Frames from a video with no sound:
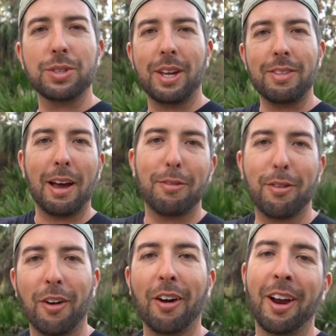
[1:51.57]
save that
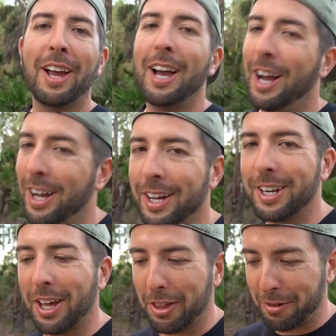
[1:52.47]
for
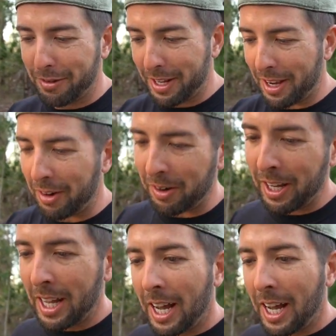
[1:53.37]
another video.